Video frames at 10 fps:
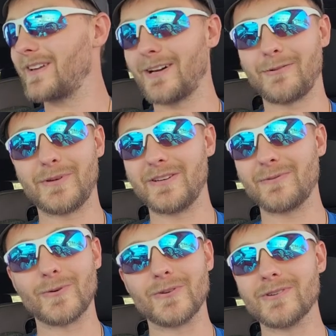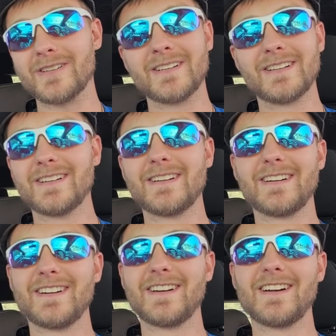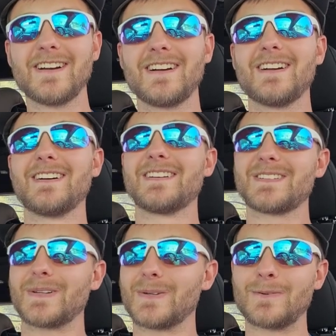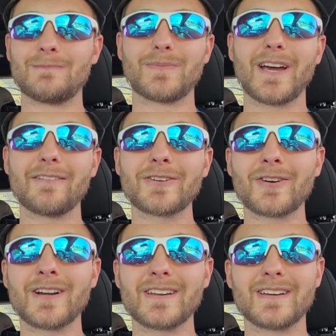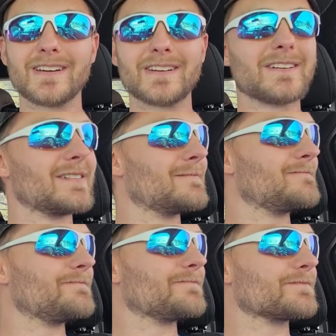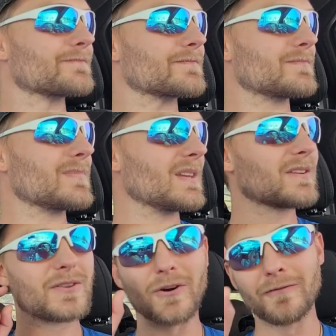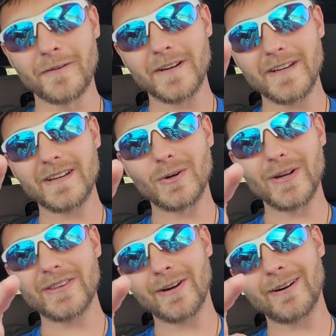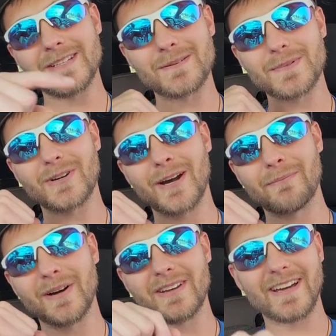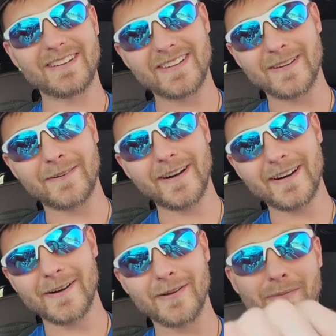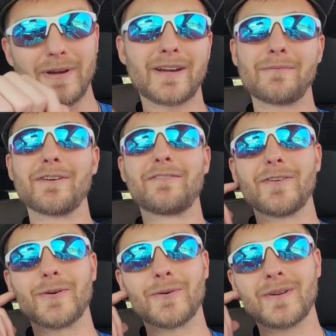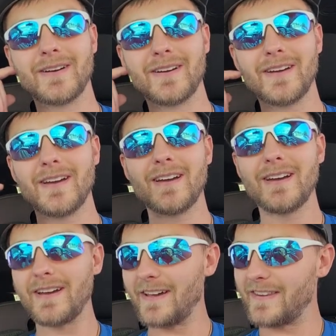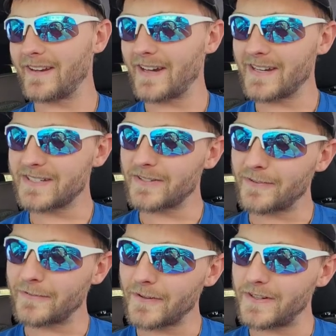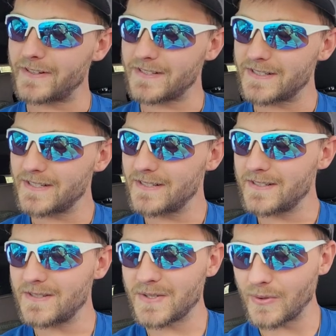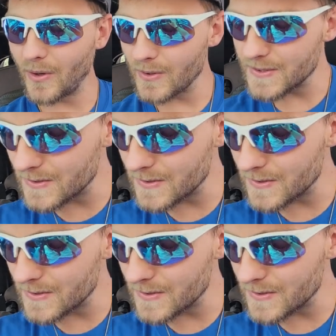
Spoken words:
I mean, really. So, have a great day. Don't forget, click that red subscribe button. I see it right here on the back of my phone. And then ask your friends to also